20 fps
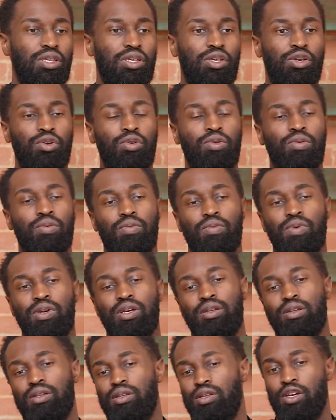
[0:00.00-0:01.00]

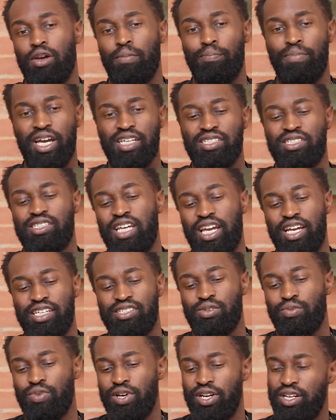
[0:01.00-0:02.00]
your best
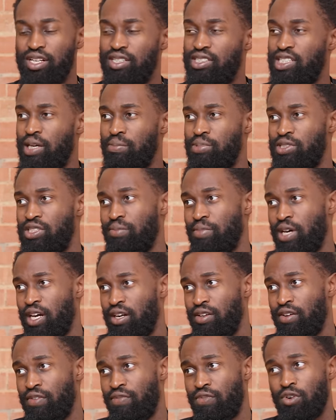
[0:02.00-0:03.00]
chance of winning a championship out
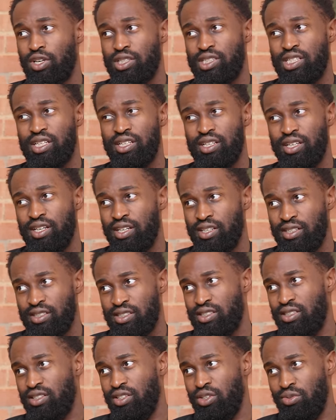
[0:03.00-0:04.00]
of your 14
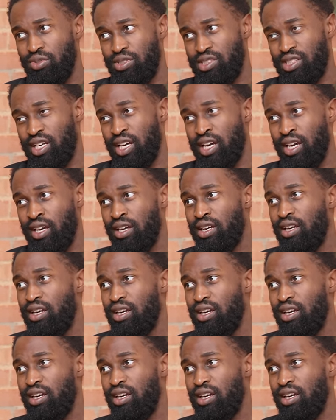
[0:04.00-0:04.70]
years, you would say